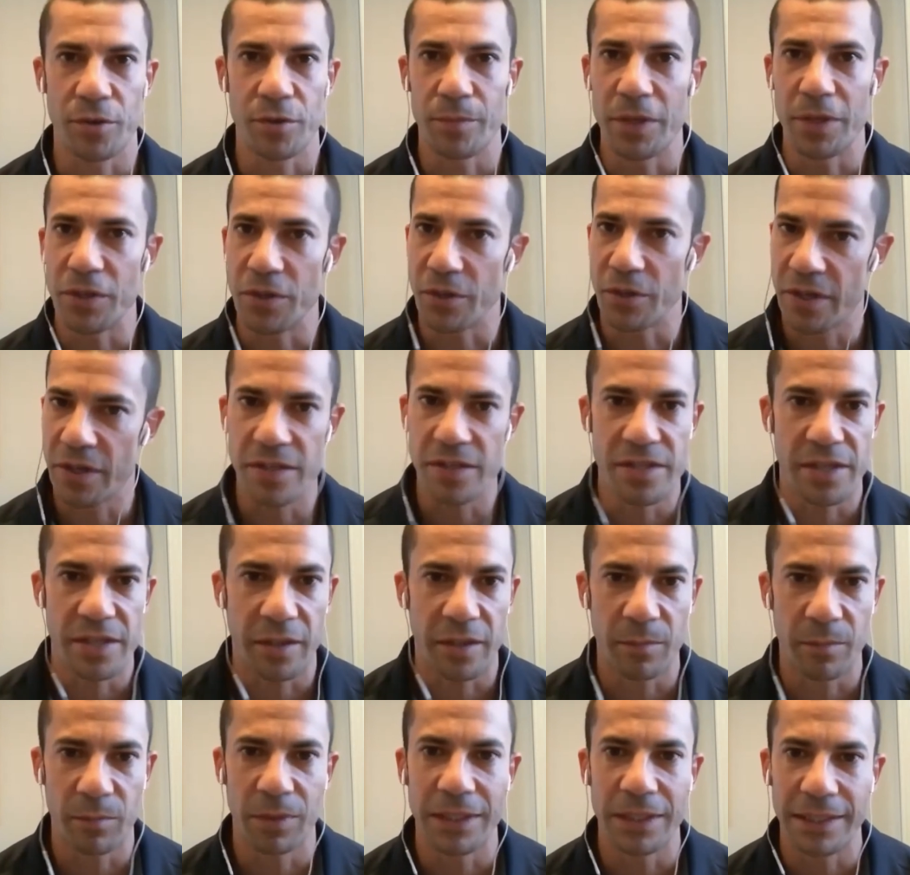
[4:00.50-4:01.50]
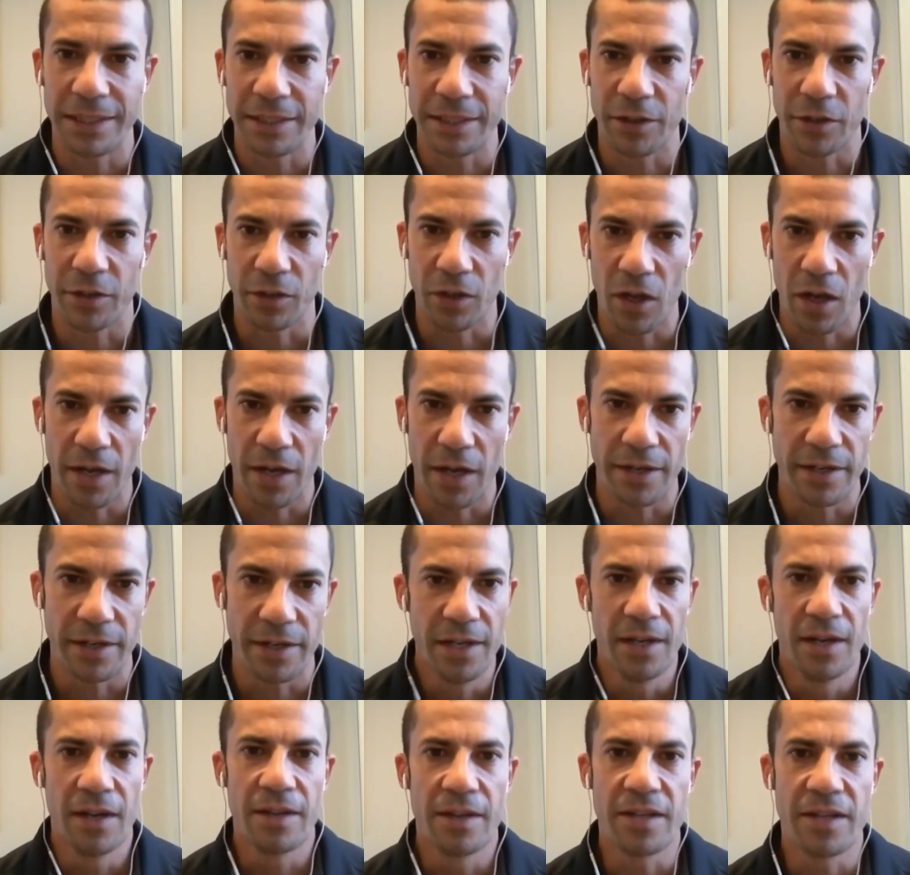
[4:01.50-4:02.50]
and your kids are completely online.
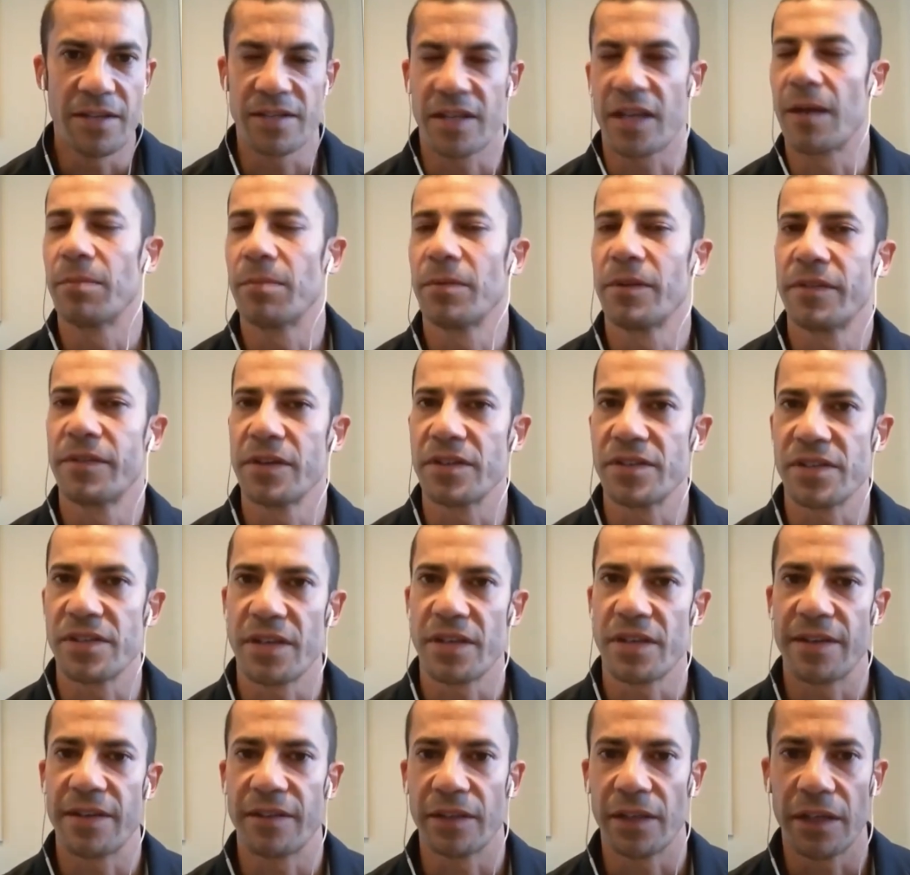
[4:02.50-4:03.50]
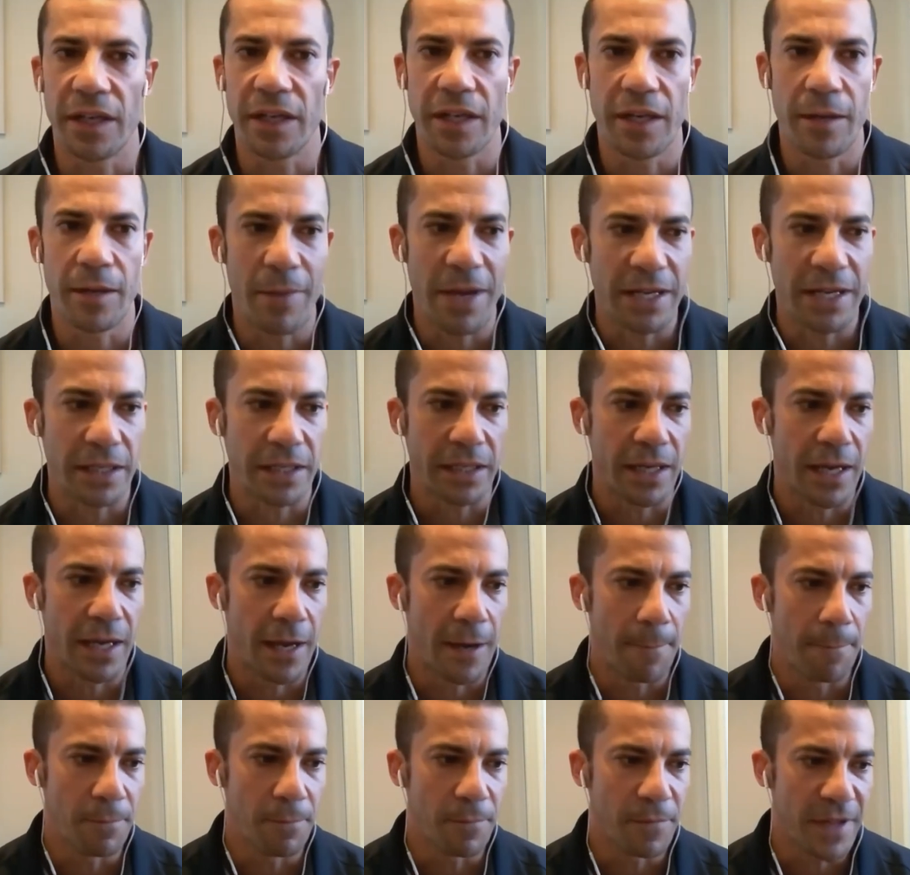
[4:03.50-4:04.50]
There's a couple of things that I think are going to make
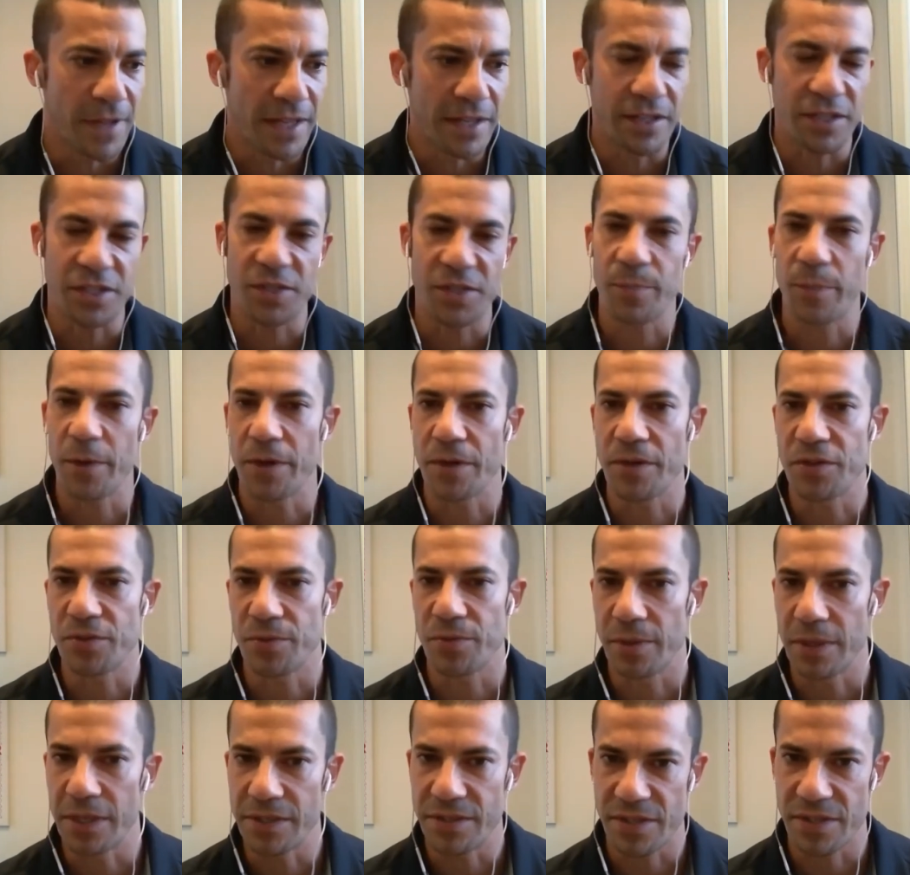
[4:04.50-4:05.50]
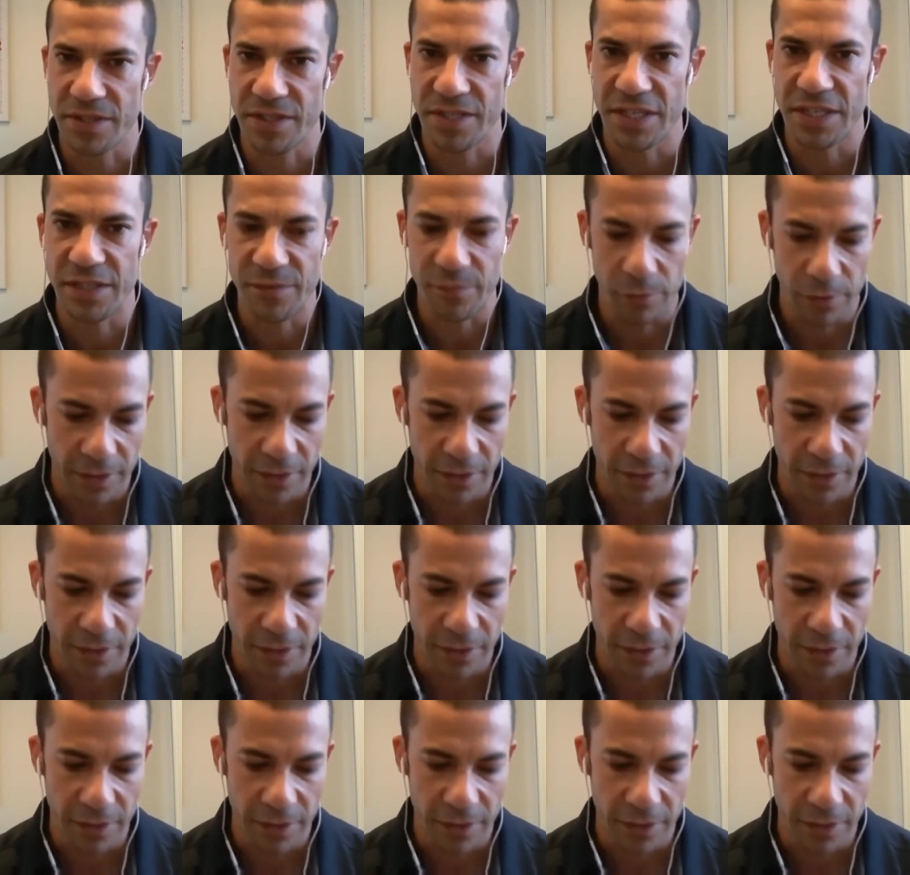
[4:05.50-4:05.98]
that experience really successful.